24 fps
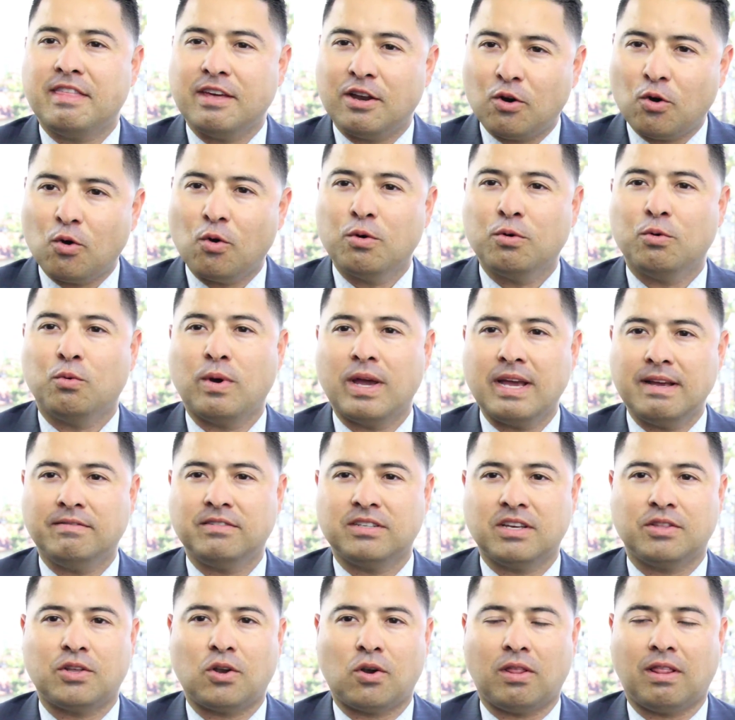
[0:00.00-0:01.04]
their own
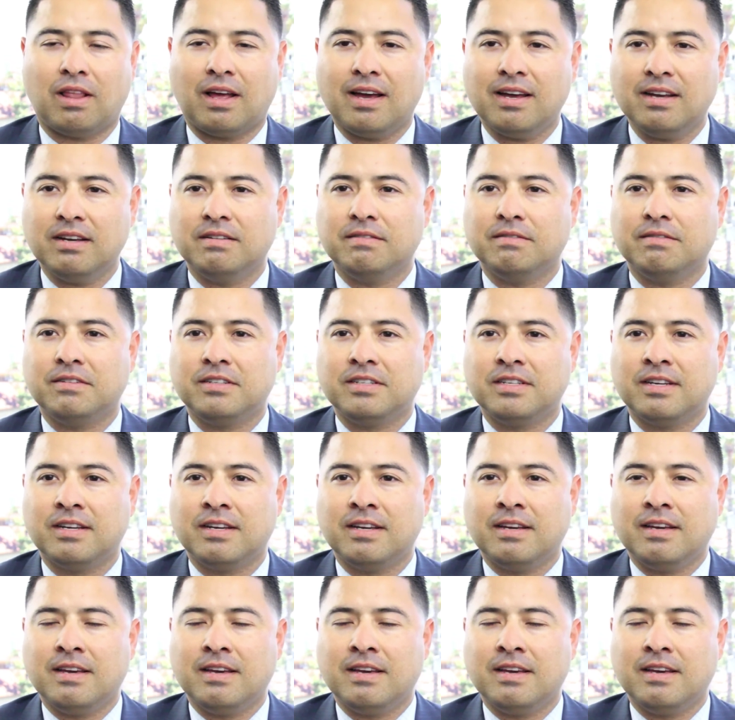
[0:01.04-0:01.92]
waves in their lives.